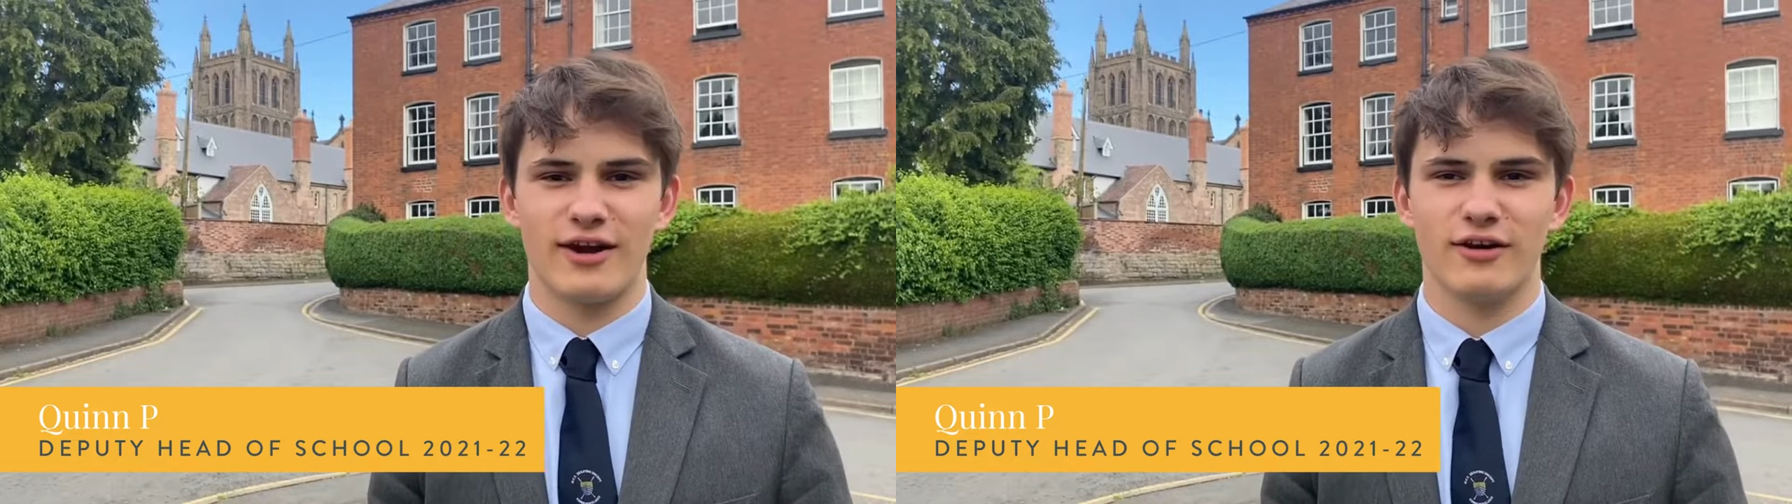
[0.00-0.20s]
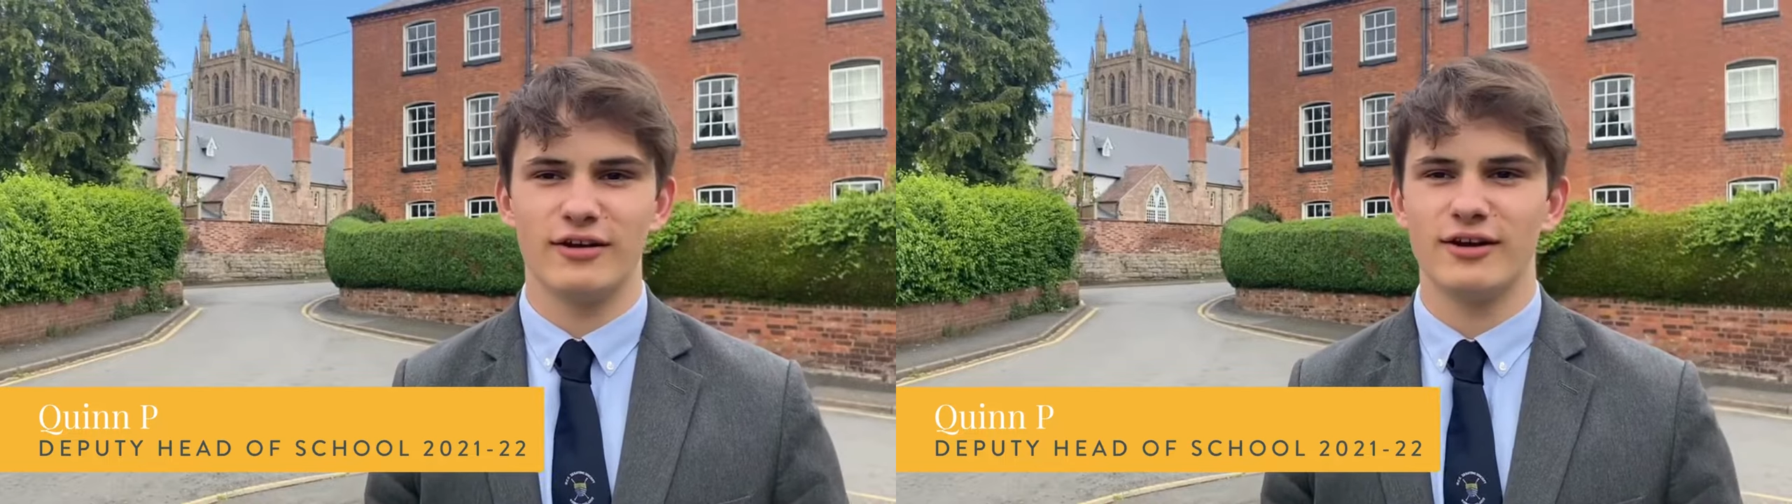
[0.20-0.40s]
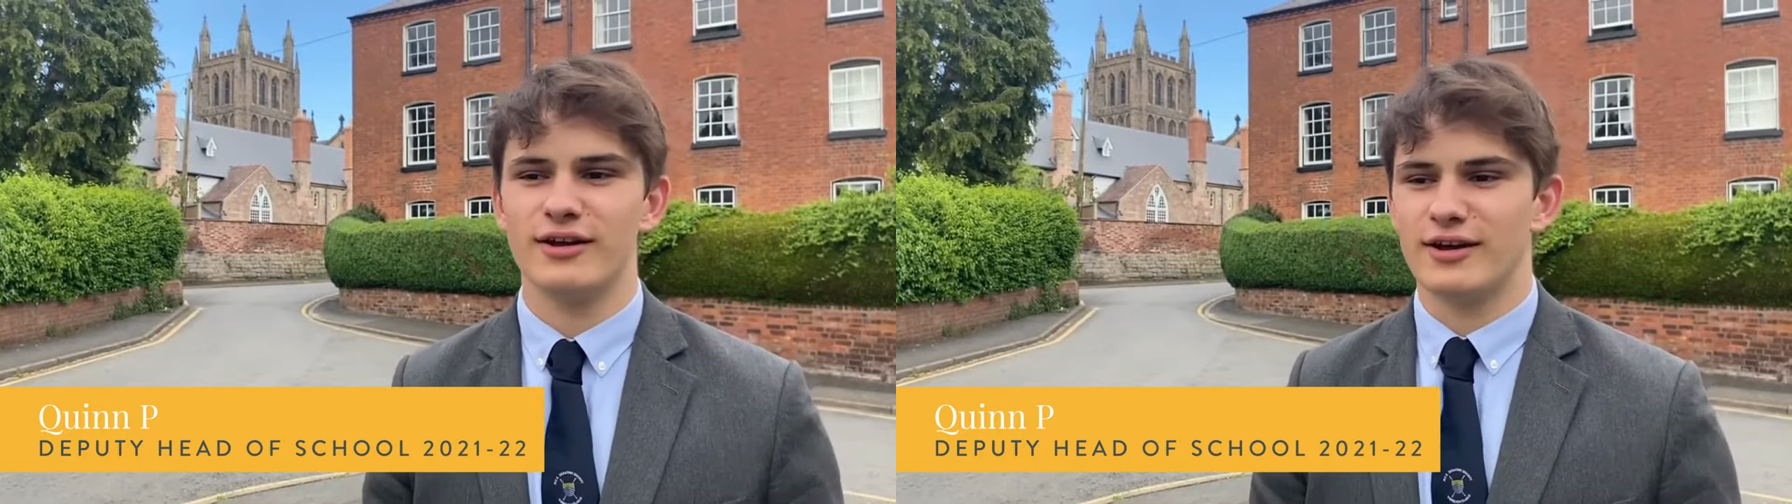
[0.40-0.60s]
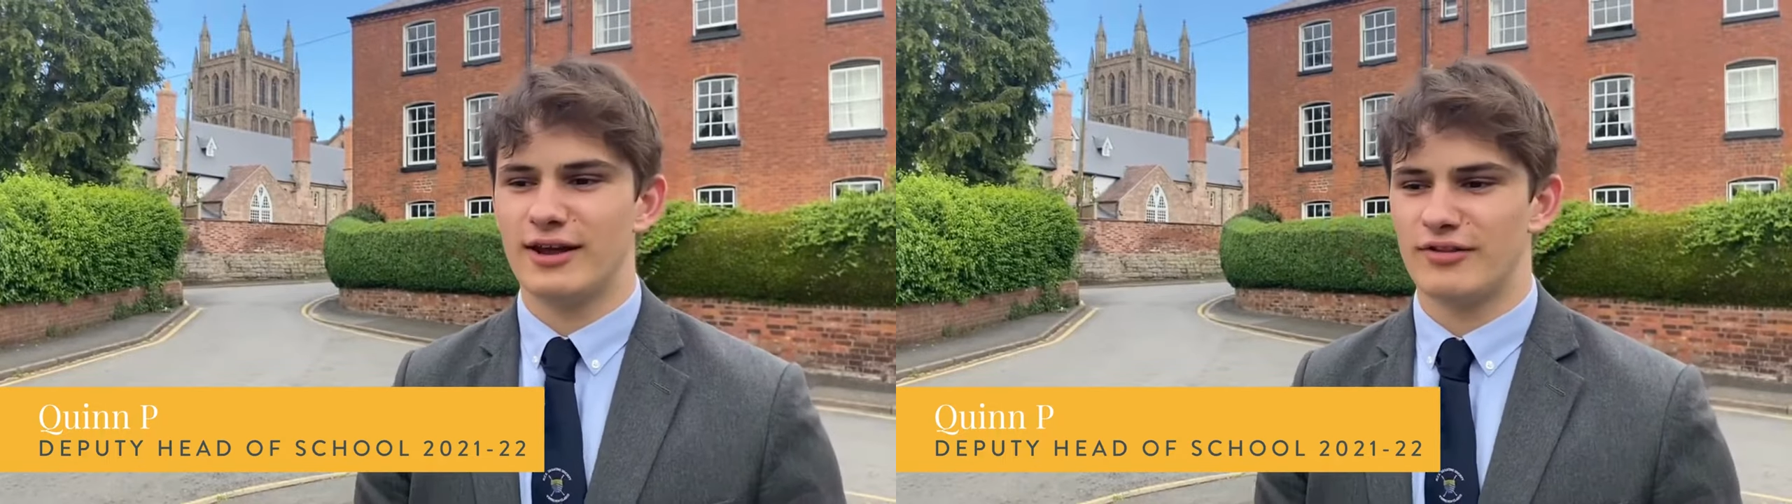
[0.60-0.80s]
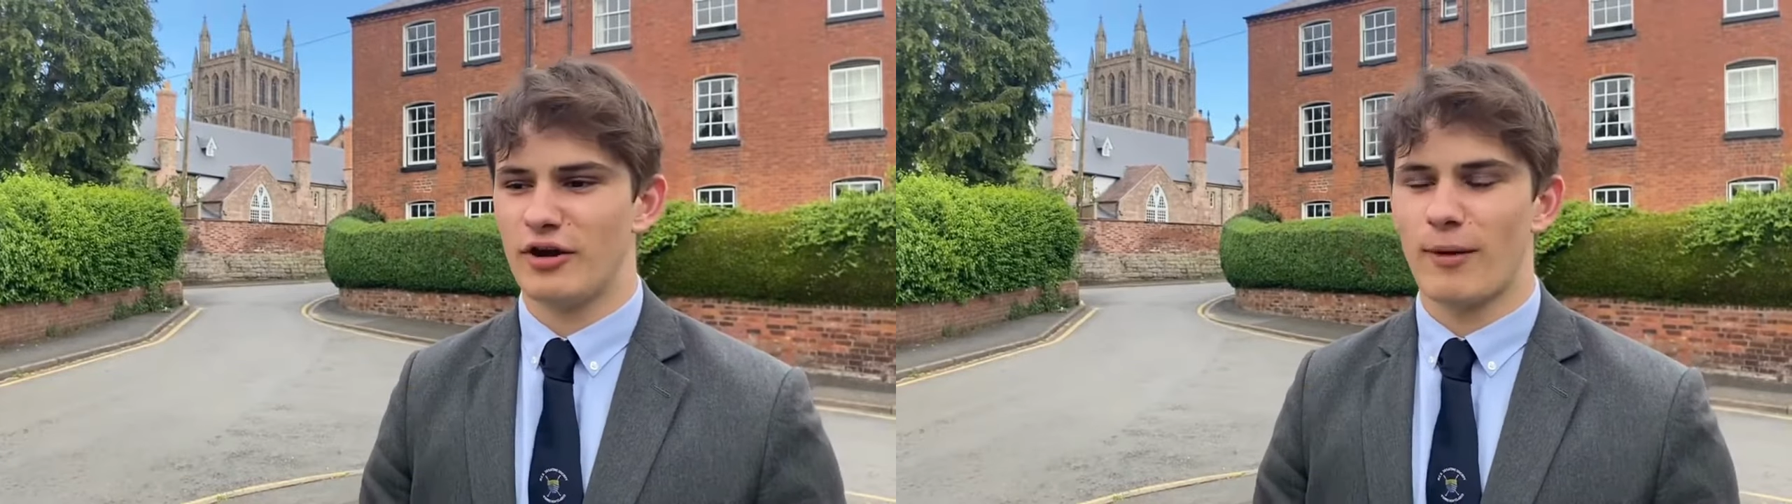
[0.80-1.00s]
on,
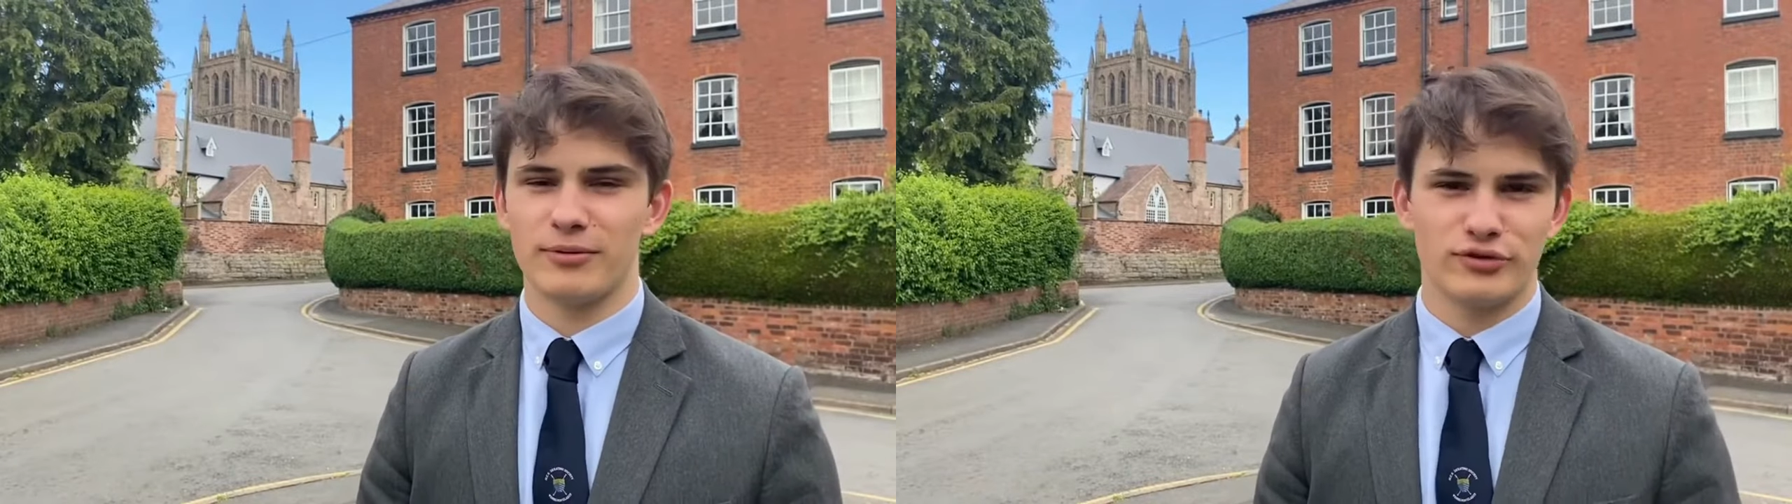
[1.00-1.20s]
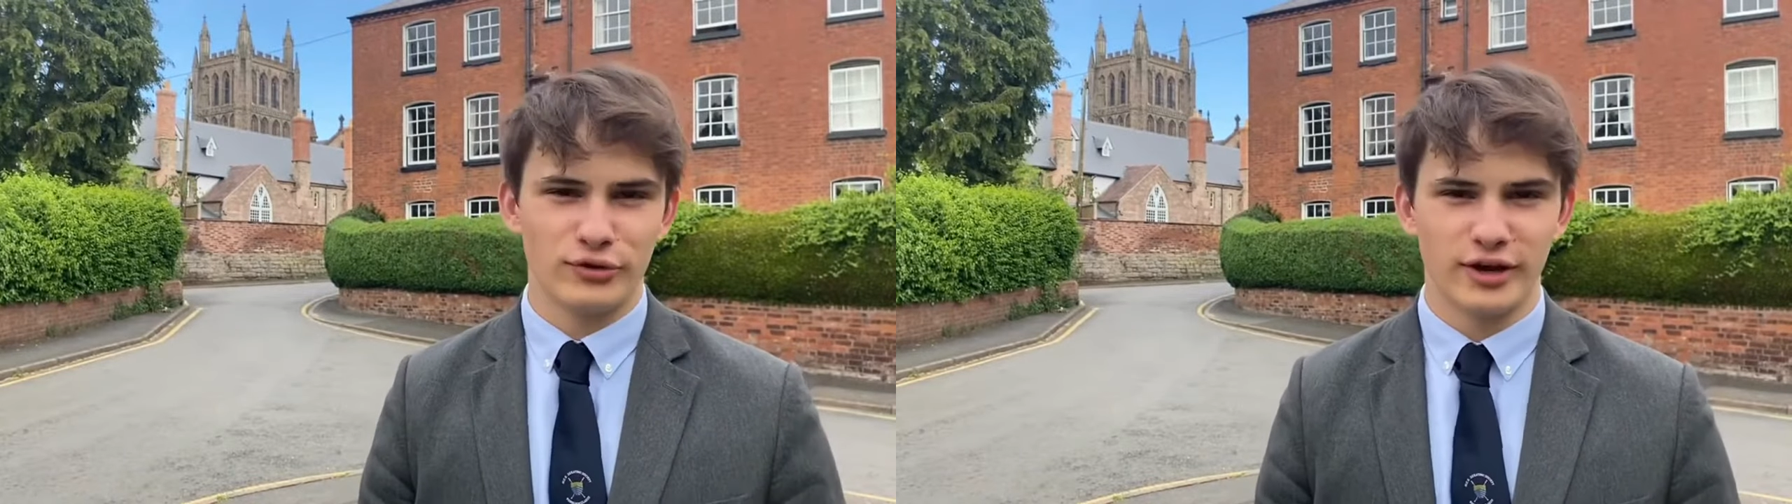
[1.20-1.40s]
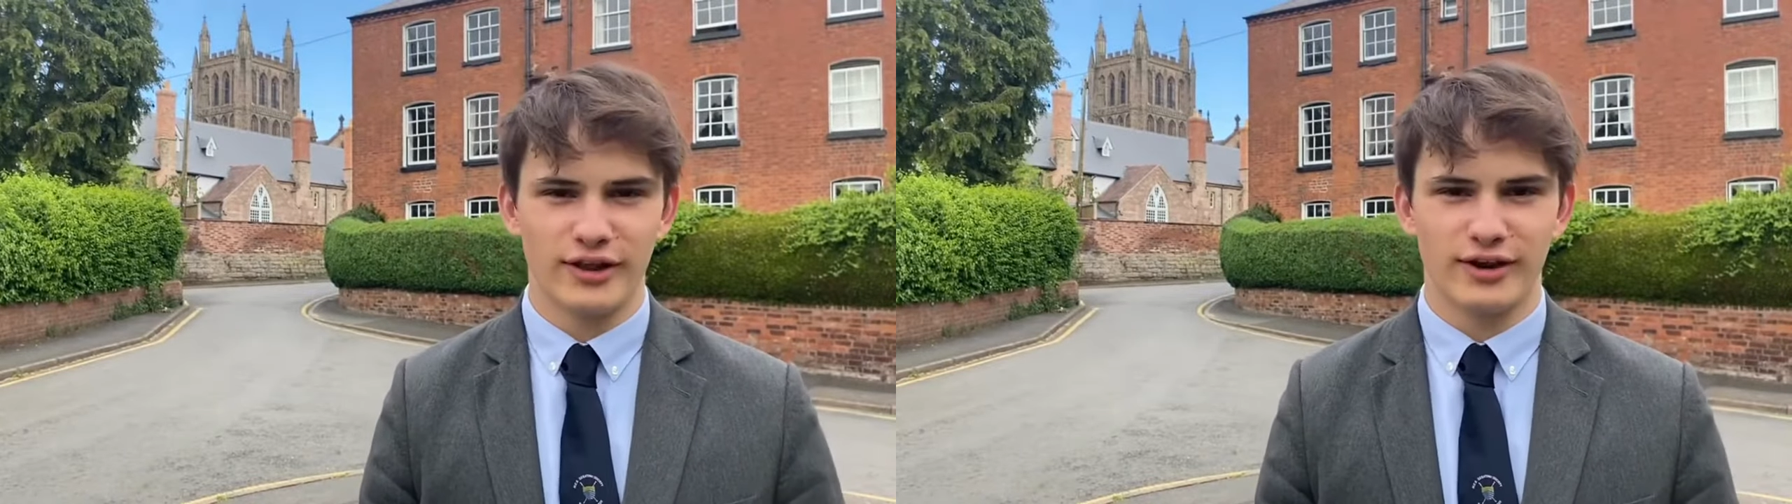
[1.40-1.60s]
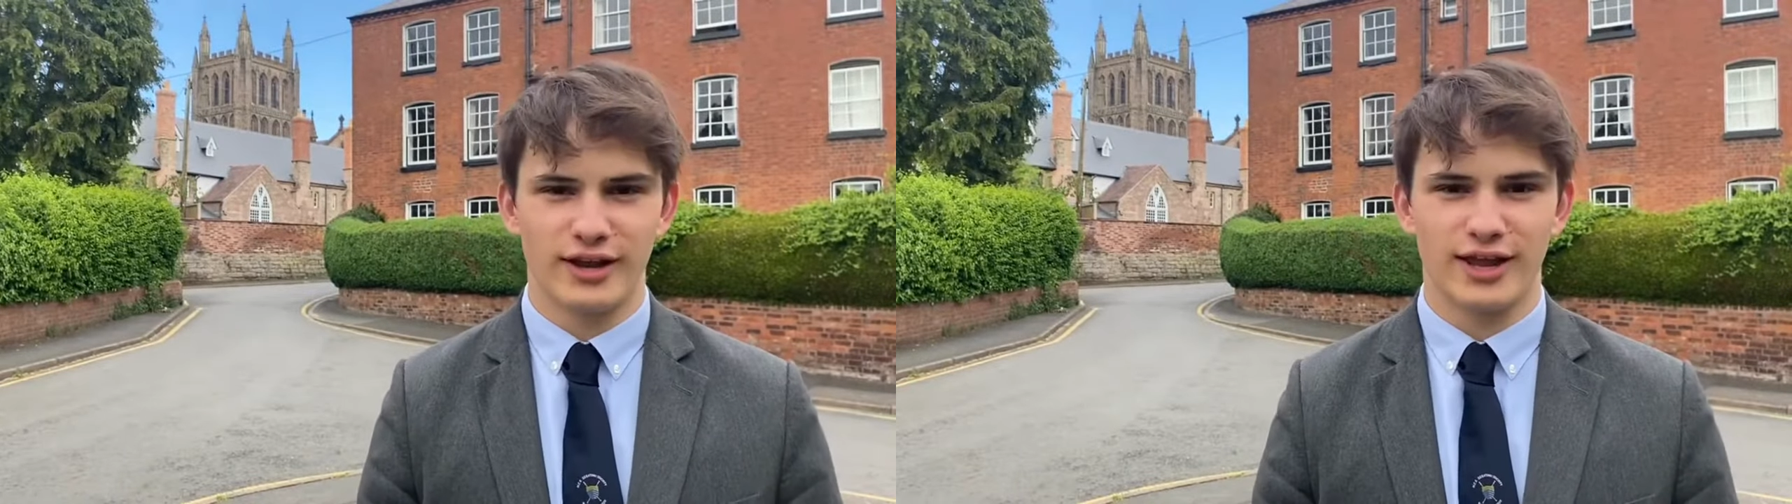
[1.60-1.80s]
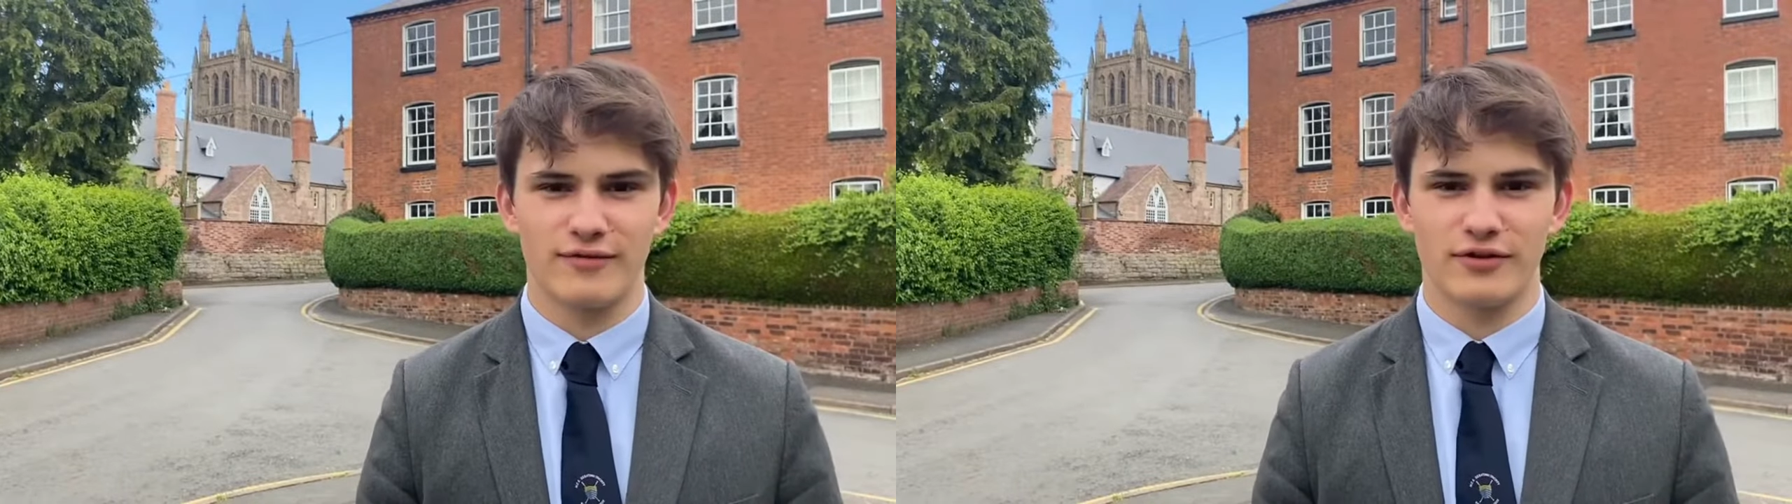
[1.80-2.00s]
is the opportunity that
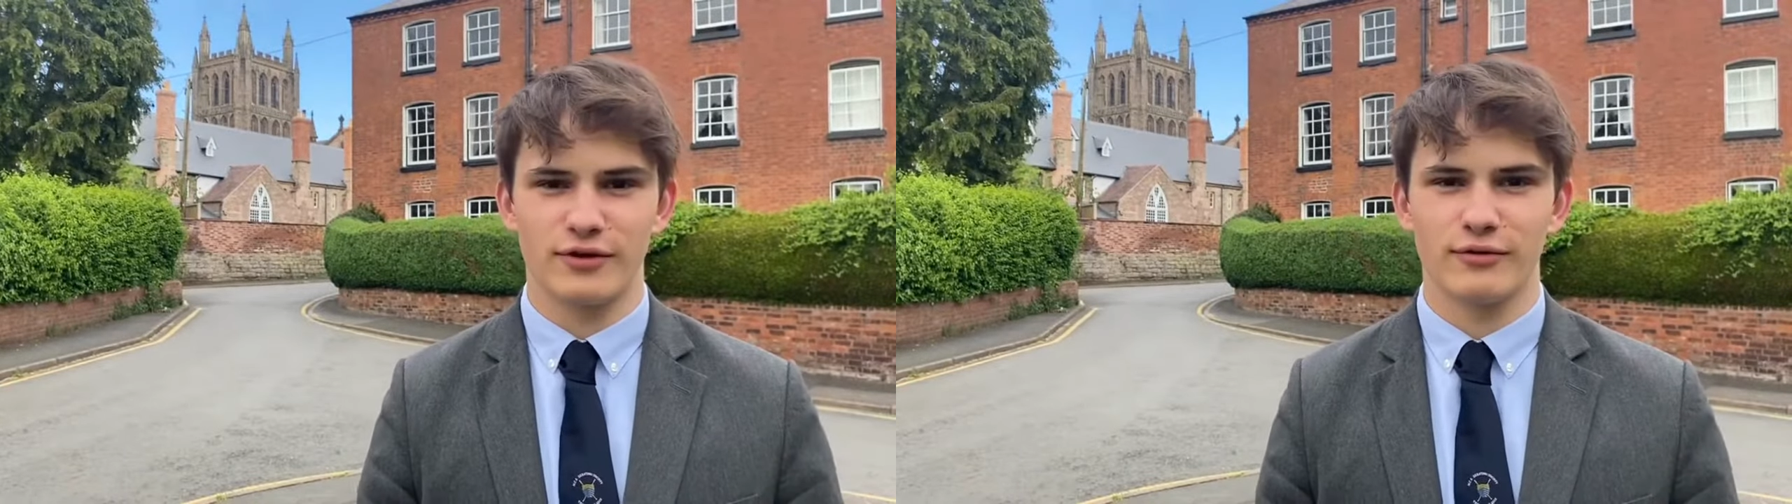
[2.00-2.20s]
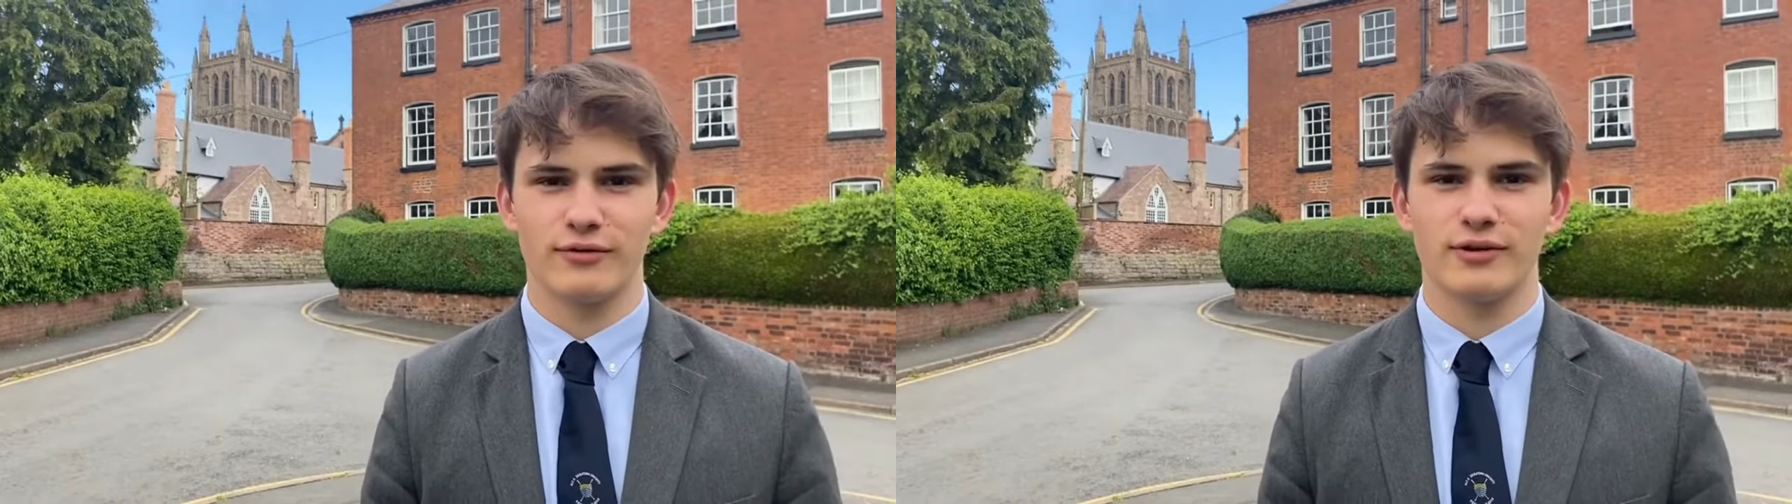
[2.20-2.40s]
it gives you.